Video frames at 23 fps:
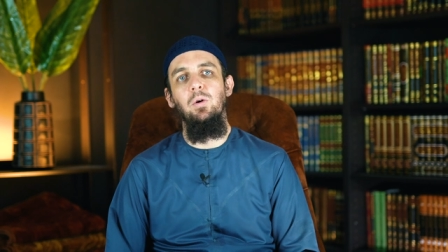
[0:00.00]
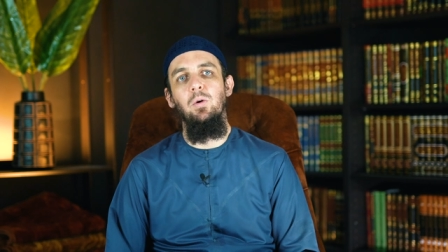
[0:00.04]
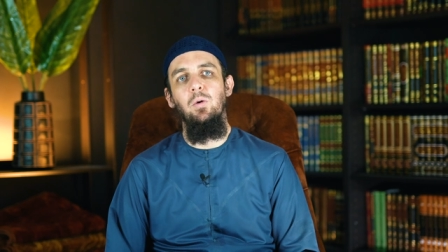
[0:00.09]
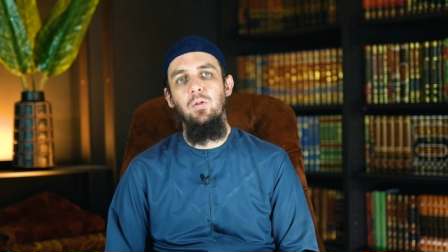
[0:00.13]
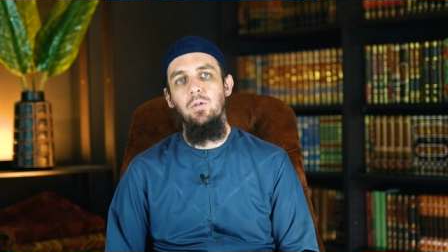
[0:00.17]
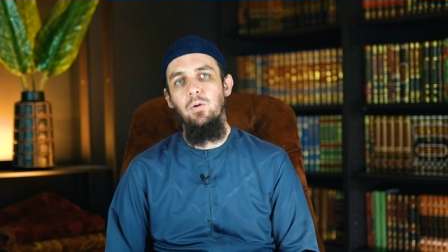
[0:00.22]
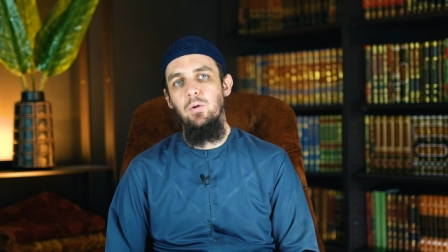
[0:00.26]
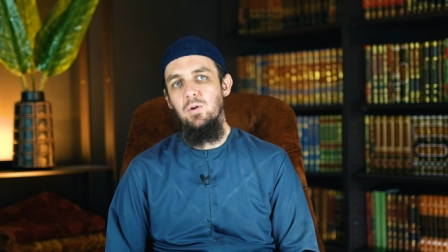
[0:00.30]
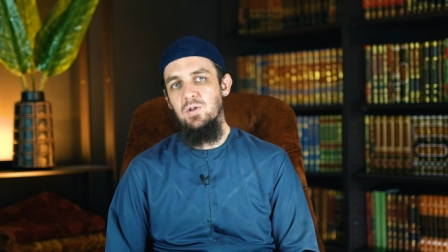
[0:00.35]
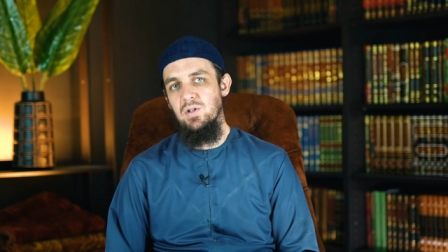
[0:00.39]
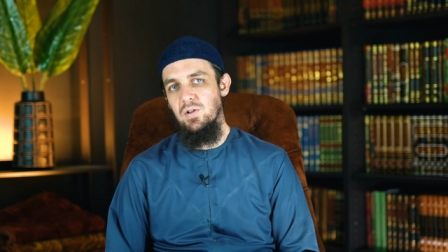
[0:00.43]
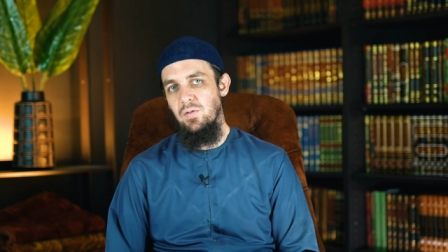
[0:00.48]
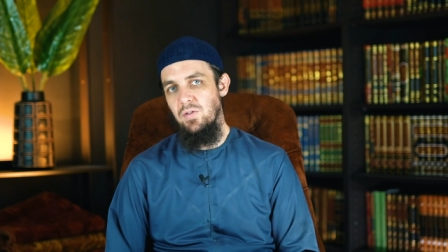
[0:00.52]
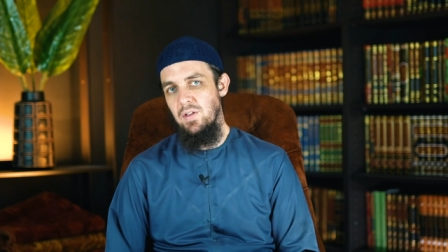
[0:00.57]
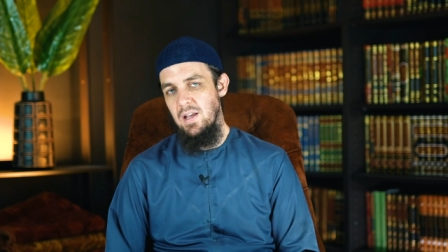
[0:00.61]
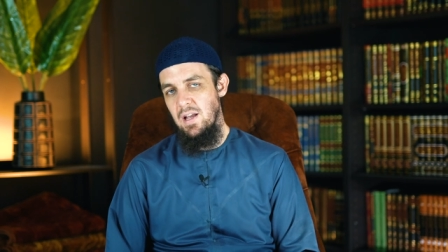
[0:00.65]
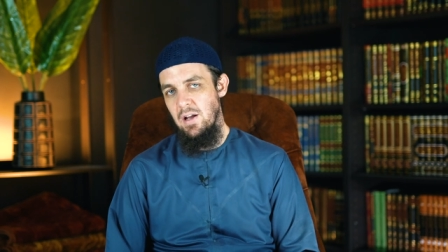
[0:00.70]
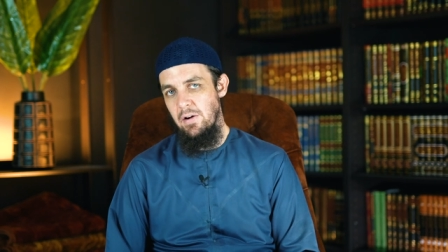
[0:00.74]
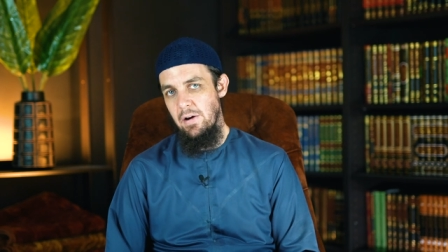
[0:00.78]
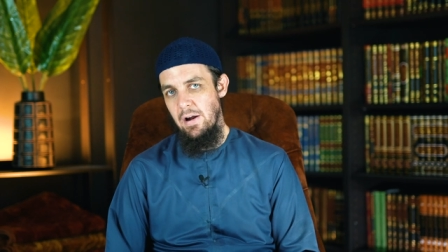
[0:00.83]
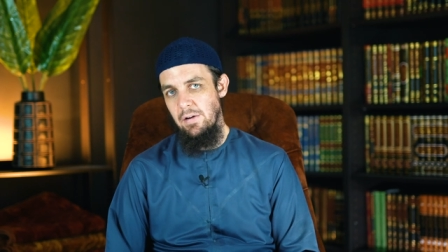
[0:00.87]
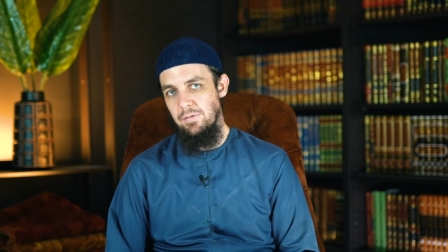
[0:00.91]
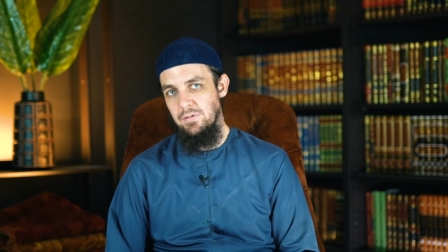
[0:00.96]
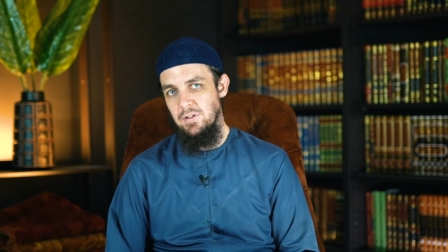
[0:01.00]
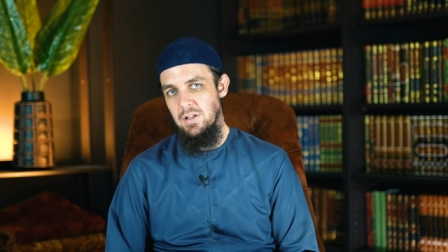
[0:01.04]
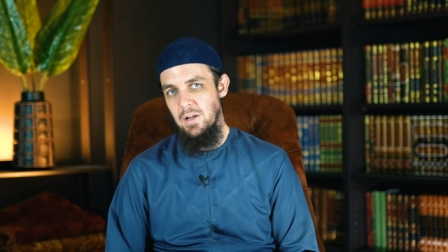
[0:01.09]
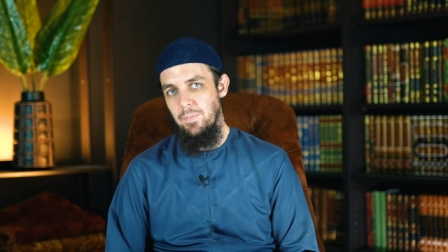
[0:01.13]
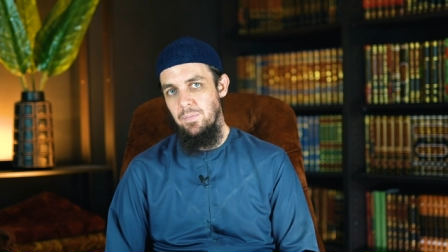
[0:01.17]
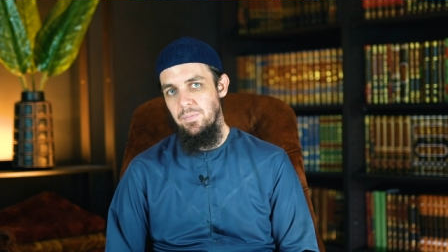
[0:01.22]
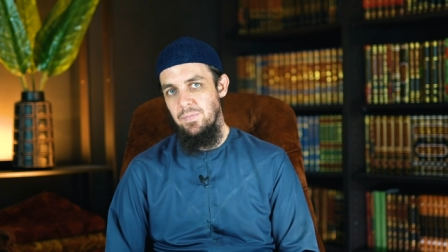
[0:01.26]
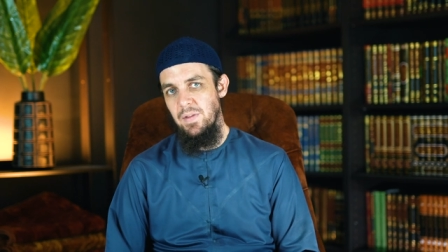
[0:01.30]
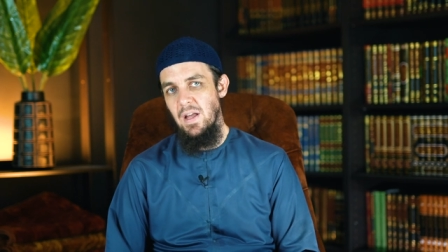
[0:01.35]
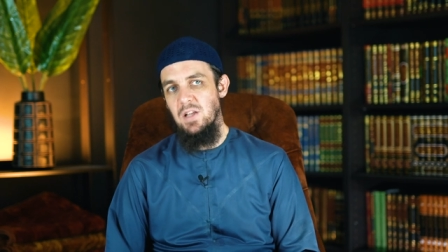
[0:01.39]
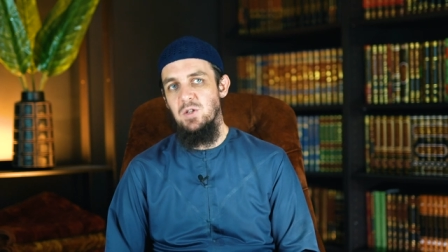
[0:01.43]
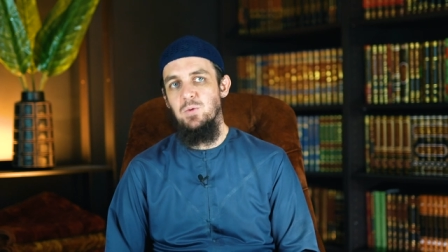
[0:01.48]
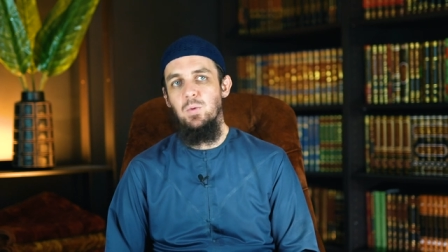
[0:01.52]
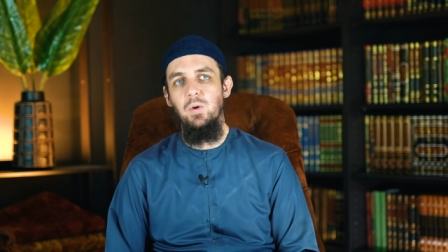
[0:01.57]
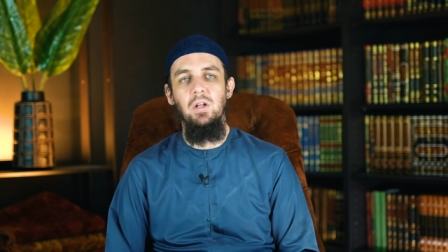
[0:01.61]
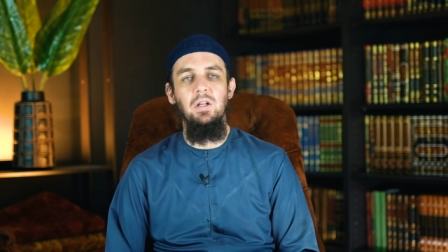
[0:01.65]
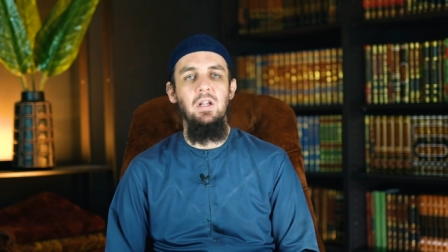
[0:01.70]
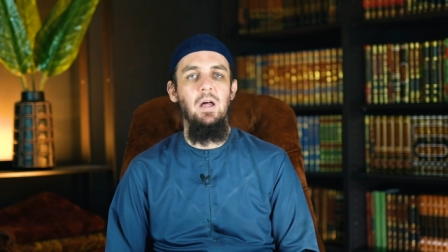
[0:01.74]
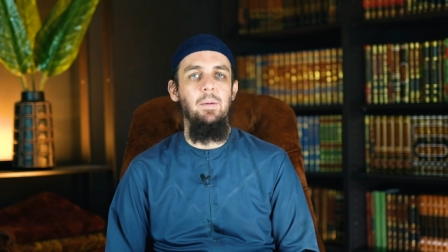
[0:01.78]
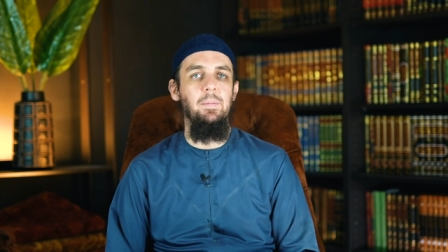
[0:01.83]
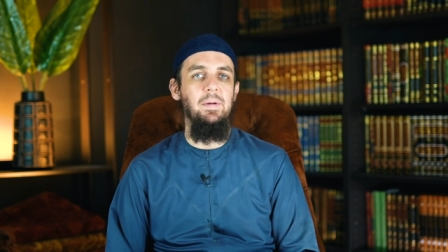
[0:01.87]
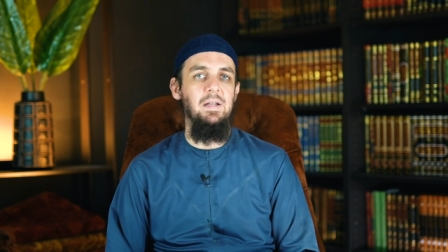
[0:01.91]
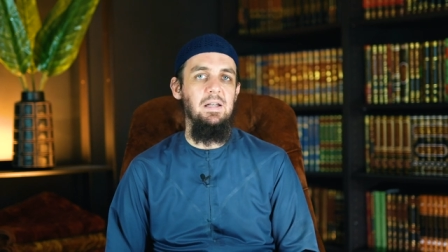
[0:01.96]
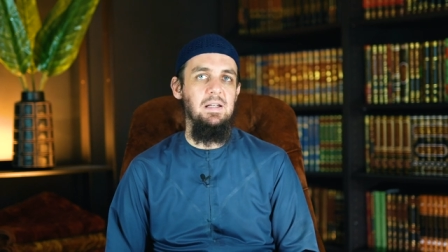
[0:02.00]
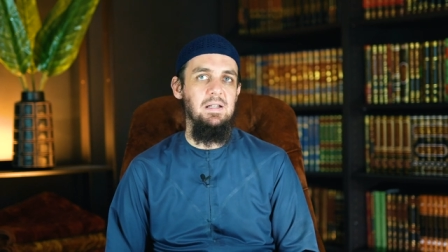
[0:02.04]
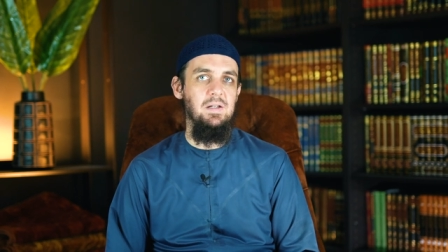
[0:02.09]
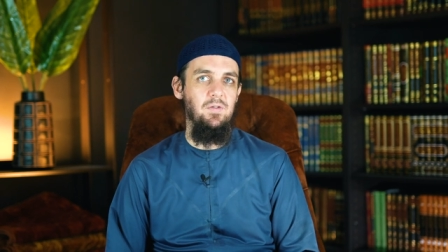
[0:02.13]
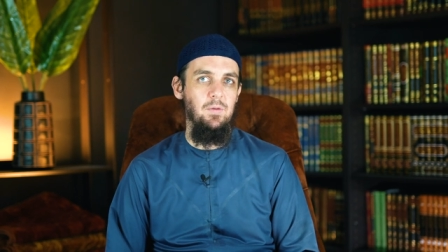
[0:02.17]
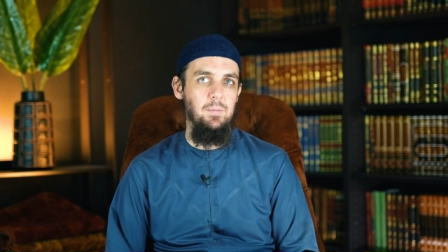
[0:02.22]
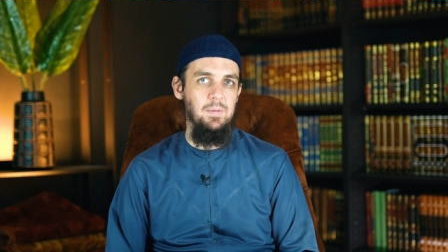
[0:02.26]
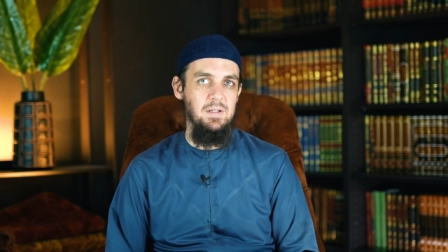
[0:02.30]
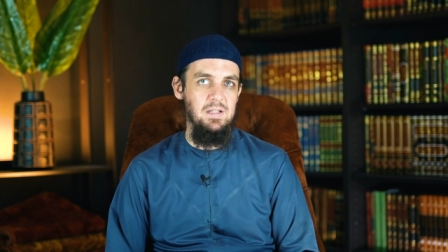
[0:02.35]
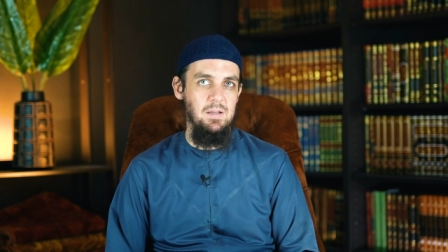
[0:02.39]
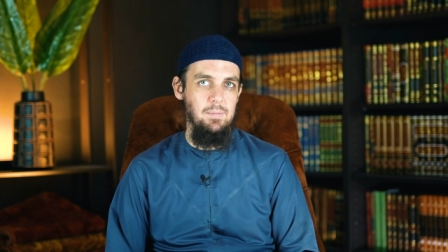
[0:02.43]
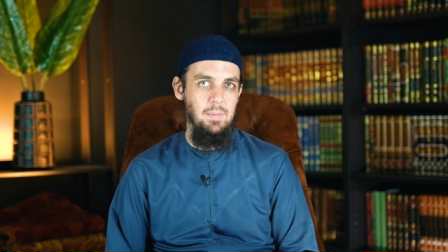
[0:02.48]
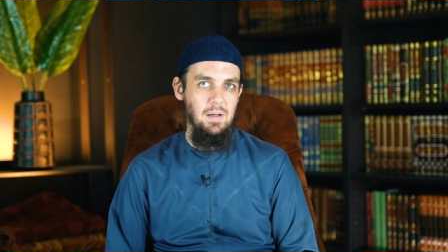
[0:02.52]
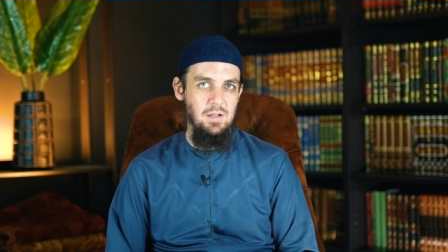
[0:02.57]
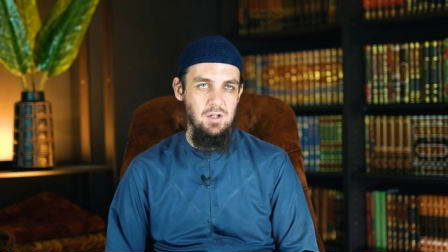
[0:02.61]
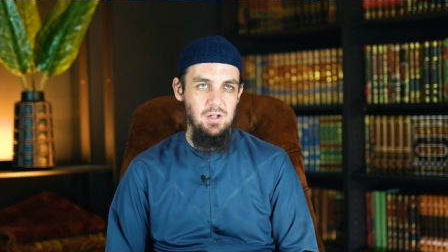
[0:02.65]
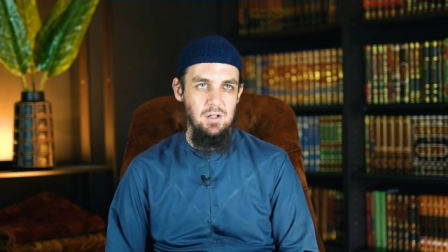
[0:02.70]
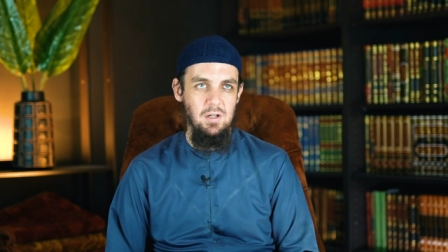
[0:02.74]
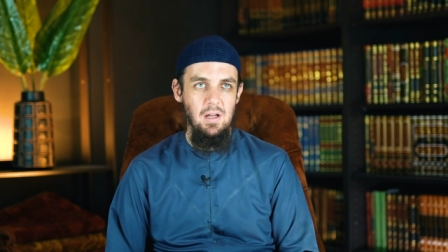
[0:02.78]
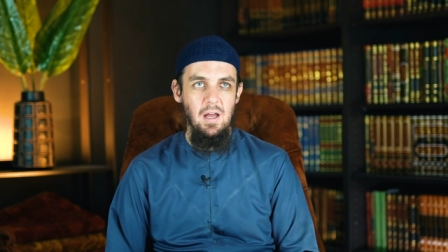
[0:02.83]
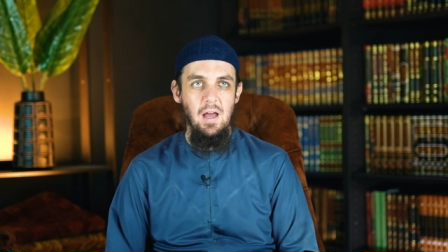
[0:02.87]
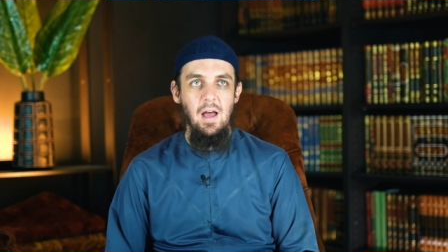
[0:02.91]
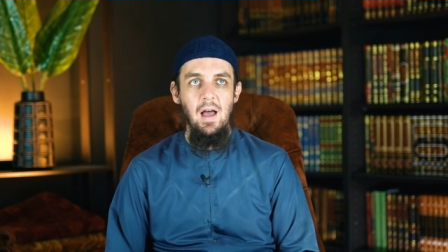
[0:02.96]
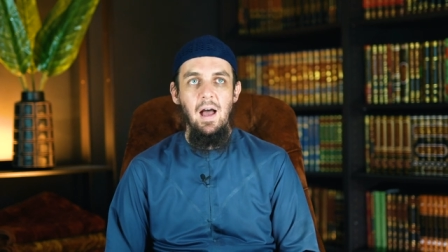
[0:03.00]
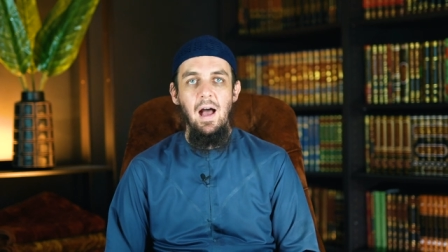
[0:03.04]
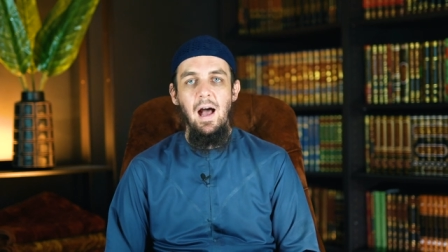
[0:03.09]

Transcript: or those of the hereafter. That's what Allah made easy for me to mention.